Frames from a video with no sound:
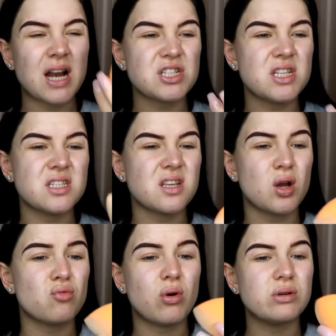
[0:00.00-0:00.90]
Actually, this is
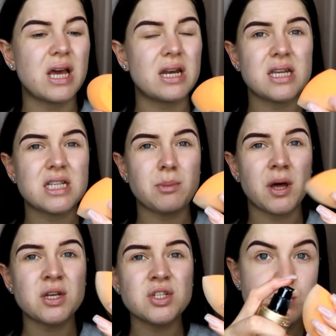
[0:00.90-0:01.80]
like a Real Techniques
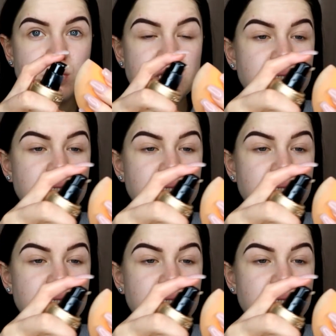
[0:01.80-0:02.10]
sponge.